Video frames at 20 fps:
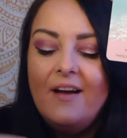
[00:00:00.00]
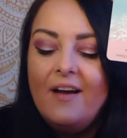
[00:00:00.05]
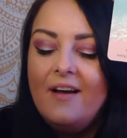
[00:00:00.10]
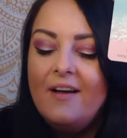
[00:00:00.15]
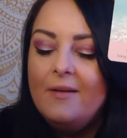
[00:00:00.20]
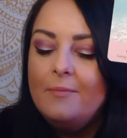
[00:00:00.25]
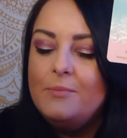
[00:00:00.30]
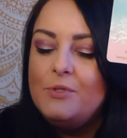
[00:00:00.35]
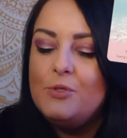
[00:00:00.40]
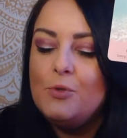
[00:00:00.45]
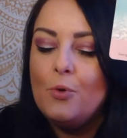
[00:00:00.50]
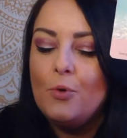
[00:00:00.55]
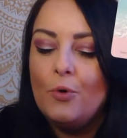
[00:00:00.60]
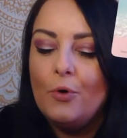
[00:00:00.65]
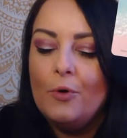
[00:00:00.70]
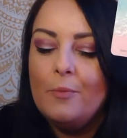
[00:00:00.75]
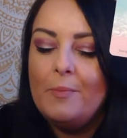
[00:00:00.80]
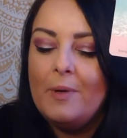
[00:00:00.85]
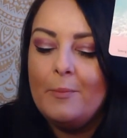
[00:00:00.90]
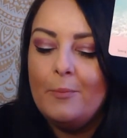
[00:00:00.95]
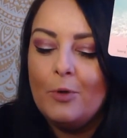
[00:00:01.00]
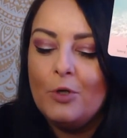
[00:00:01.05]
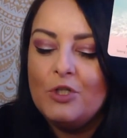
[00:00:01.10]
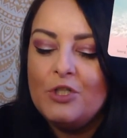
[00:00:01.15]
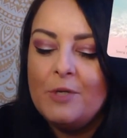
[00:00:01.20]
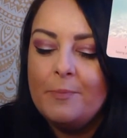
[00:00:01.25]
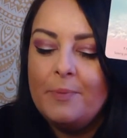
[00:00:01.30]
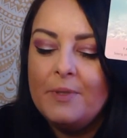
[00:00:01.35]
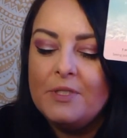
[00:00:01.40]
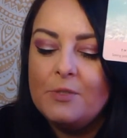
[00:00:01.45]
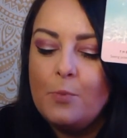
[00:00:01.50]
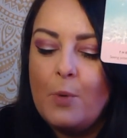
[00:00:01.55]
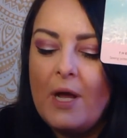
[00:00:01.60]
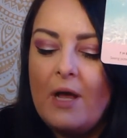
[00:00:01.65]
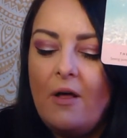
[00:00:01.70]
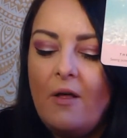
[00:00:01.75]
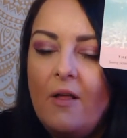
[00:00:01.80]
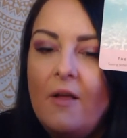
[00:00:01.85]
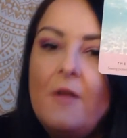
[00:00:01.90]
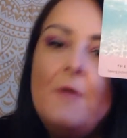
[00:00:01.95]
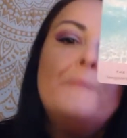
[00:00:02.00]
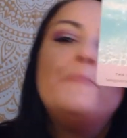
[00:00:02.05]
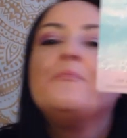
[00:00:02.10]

um, soul group membership as well.